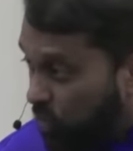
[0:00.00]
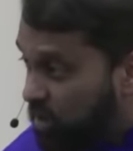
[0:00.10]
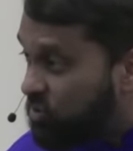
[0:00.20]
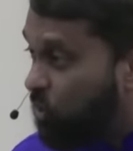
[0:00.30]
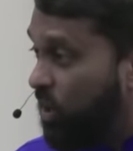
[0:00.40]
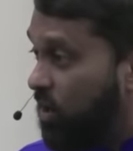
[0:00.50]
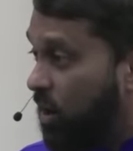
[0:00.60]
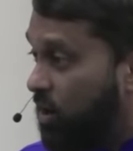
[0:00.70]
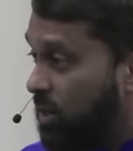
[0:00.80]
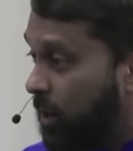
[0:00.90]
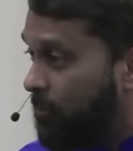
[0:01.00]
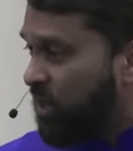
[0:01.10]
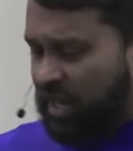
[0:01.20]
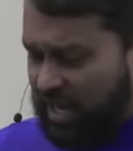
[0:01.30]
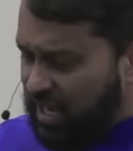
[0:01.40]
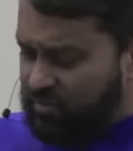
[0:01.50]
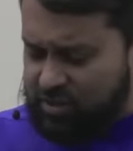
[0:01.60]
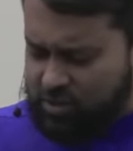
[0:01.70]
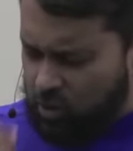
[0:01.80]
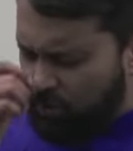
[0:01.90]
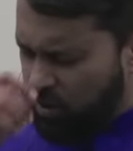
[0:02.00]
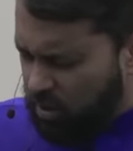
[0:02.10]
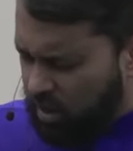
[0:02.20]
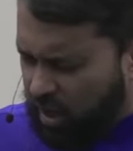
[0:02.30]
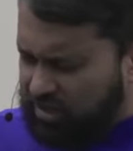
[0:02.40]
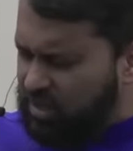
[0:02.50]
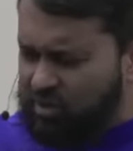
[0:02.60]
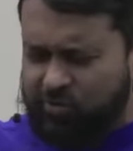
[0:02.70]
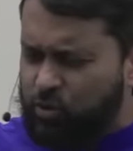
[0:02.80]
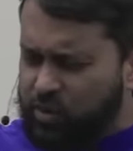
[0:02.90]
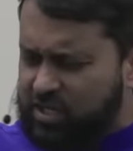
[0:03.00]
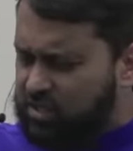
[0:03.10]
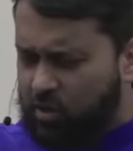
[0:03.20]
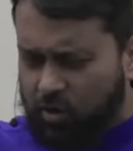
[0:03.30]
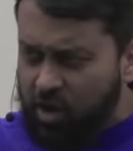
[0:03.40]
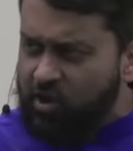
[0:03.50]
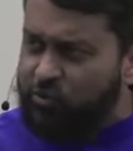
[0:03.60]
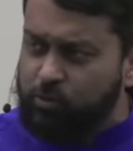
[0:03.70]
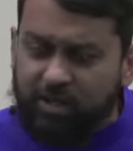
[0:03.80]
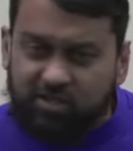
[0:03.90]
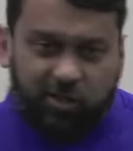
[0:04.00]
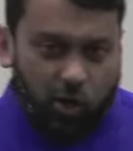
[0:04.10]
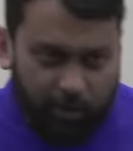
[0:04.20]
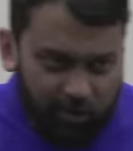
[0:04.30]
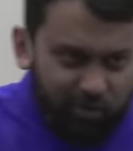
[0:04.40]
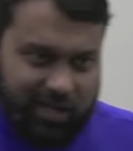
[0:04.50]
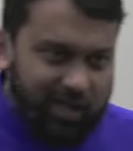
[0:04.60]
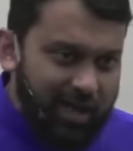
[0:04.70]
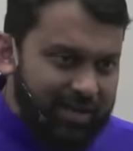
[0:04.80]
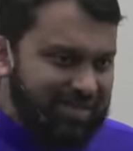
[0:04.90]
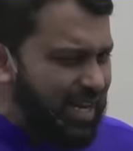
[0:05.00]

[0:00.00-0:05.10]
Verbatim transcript: what is going on here. And I gave a sermon or a khutbah a few weeks ago, a few months ago, about lines.